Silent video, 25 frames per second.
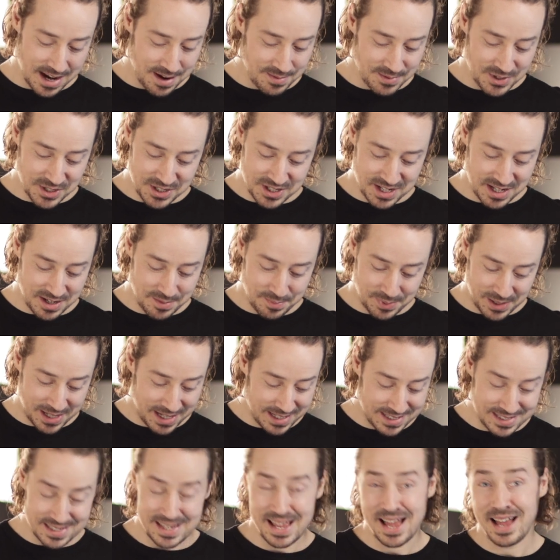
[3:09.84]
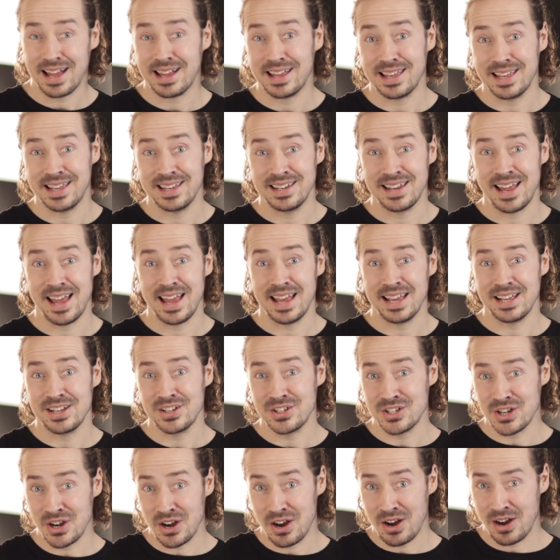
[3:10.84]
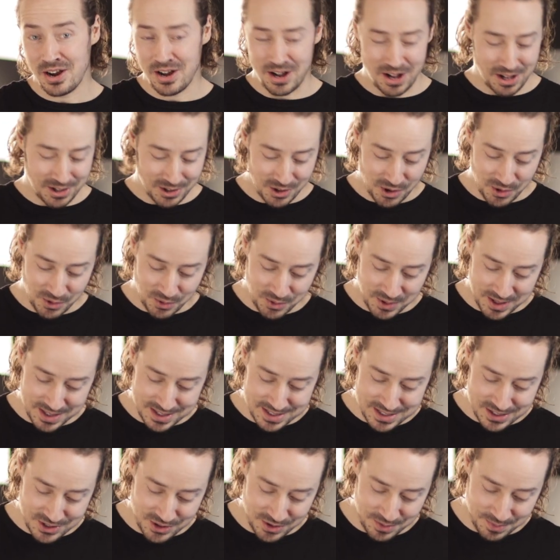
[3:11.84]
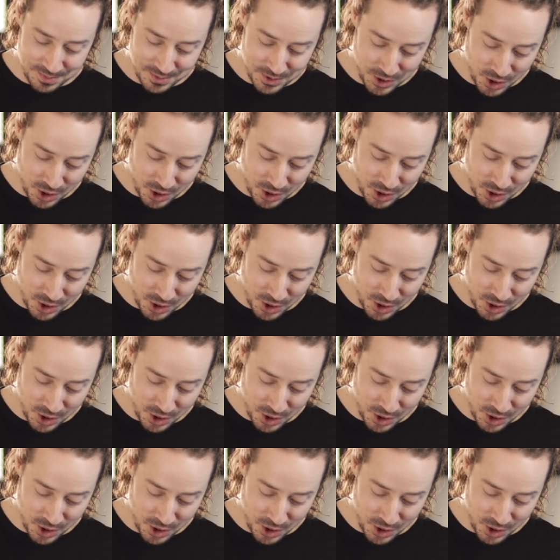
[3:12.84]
I'm just going to place that in a jar along with some